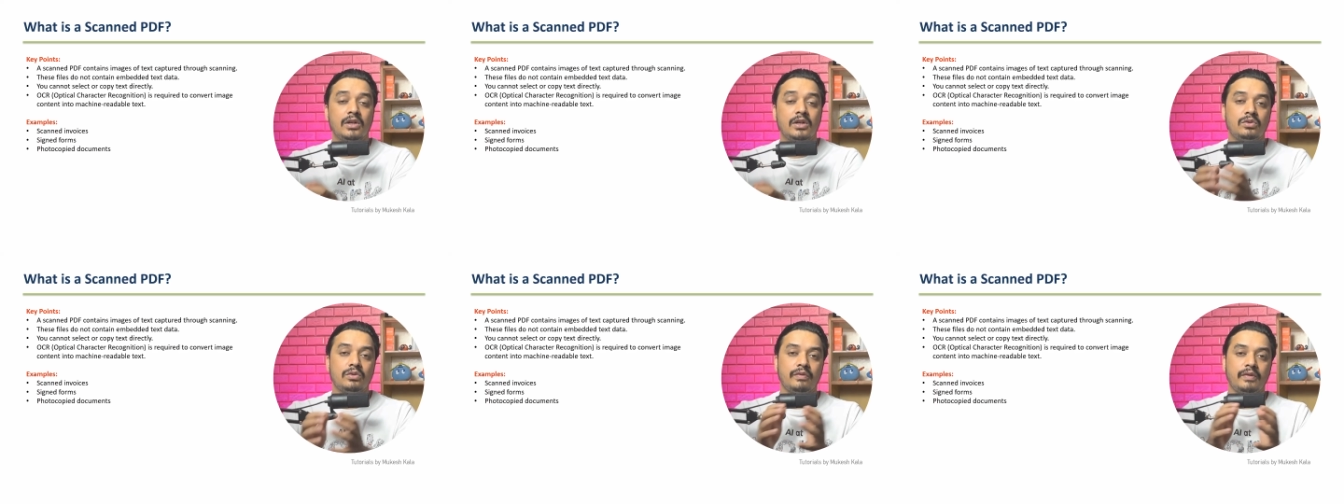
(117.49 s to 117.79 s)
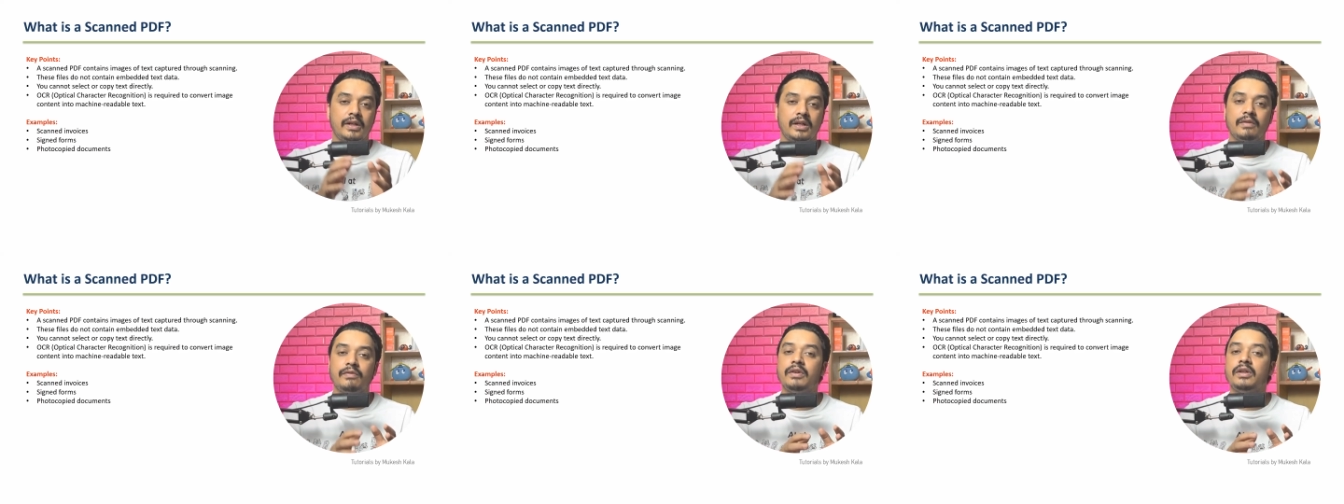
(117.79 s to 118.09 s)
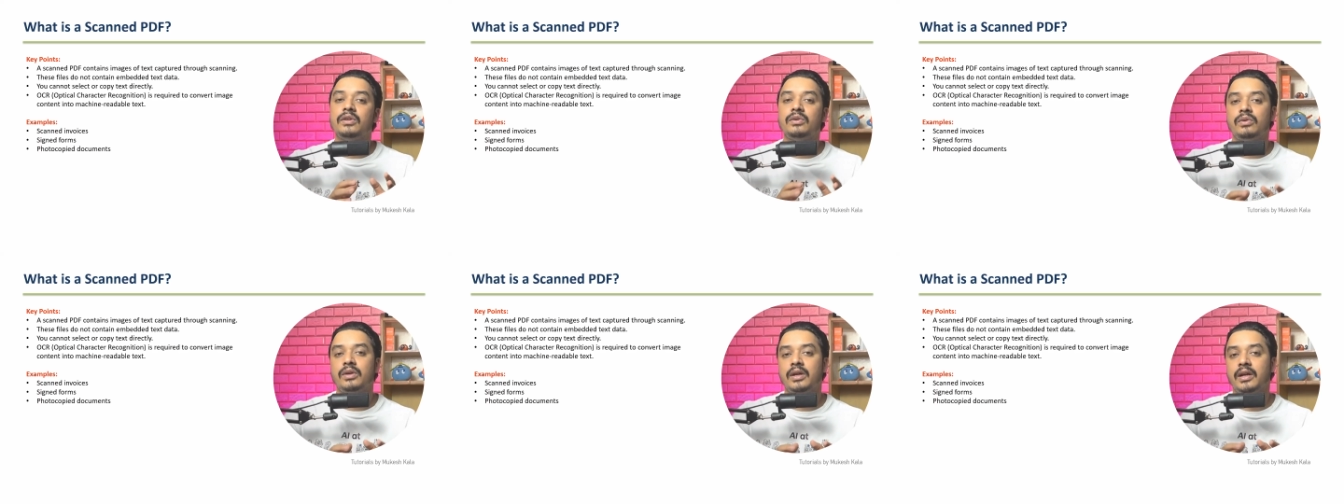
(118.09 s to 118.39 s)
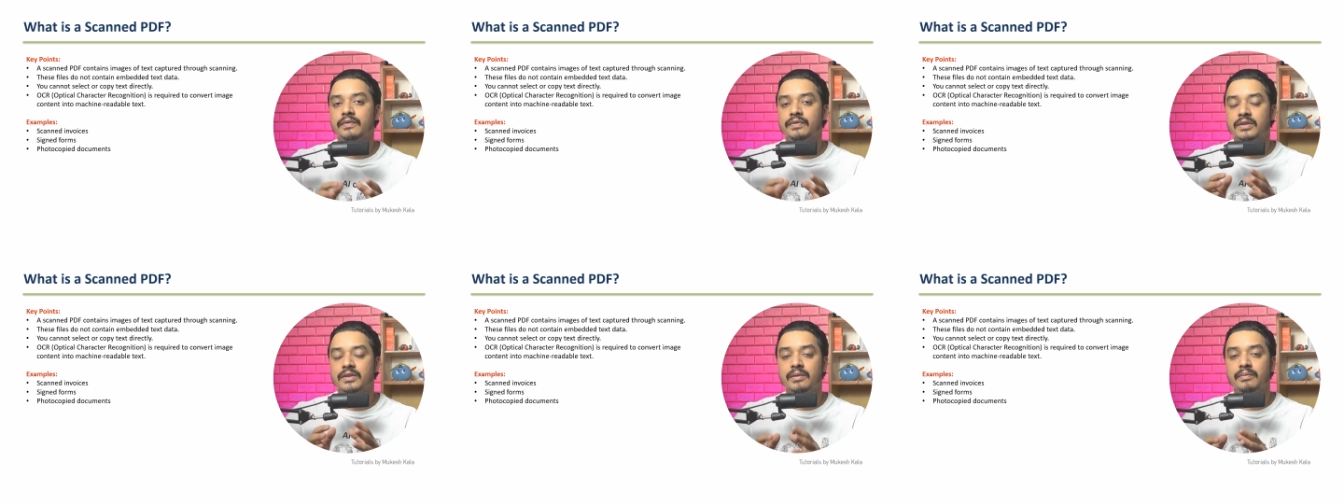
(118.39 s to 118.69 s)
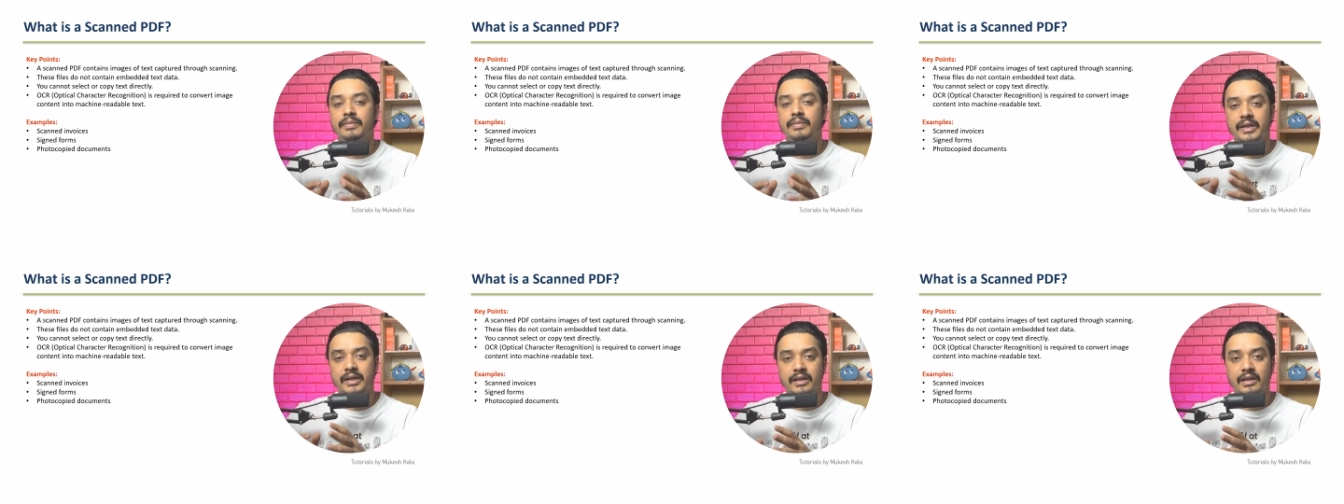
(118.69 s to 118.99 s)
So whenever you have
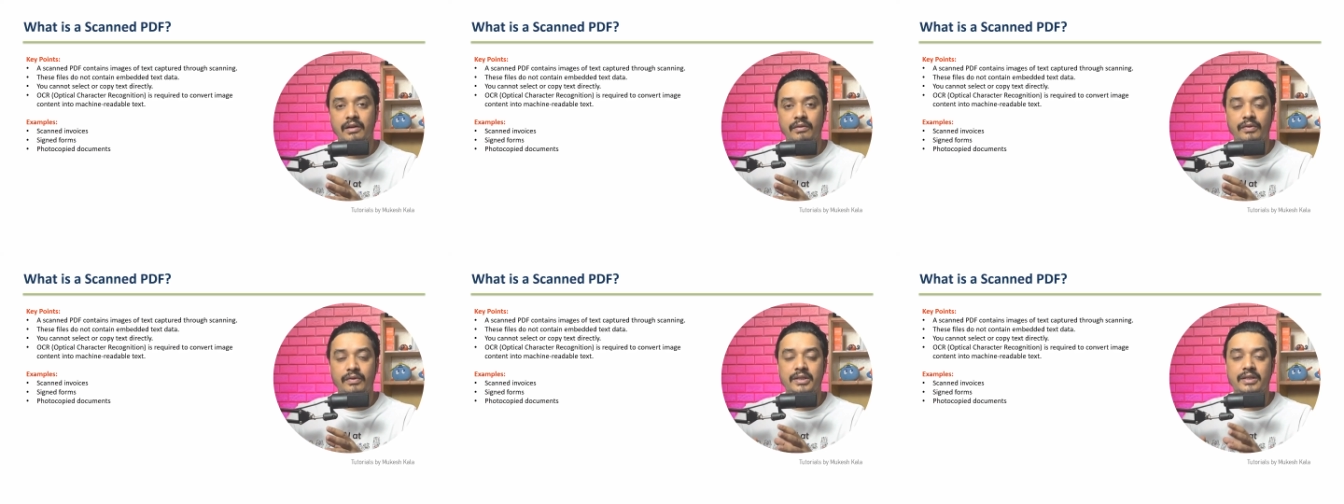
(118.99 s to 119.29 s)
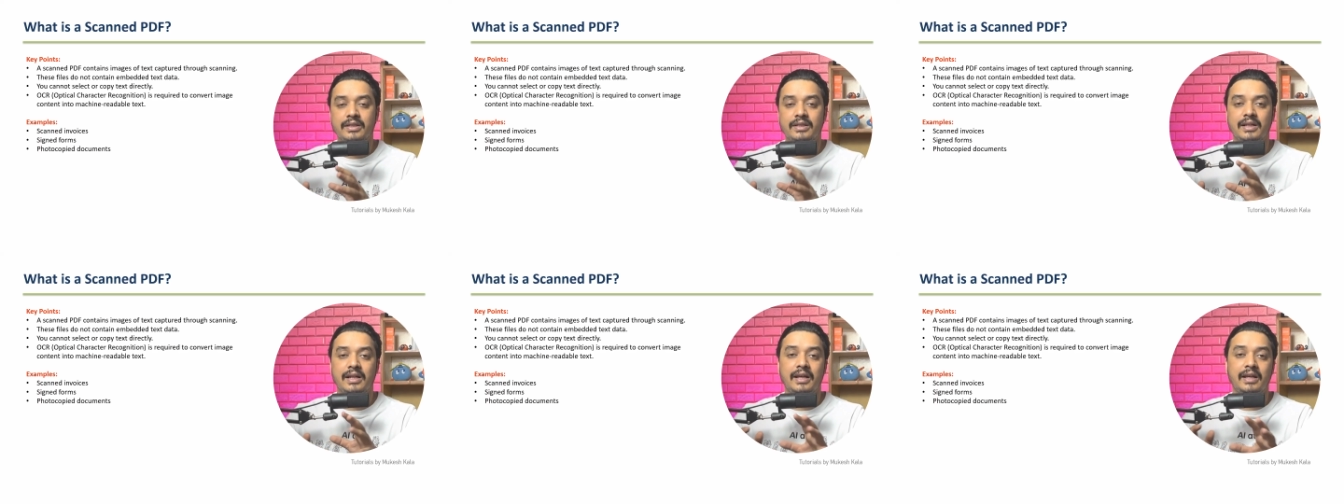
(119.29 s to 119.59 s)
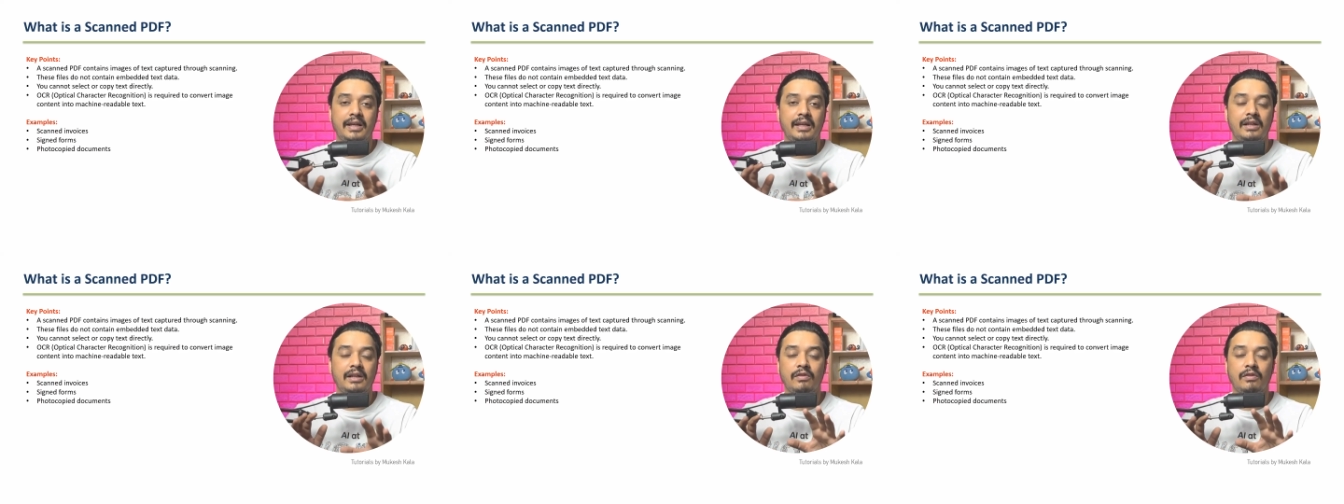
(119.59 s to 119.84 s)
some data which is like in a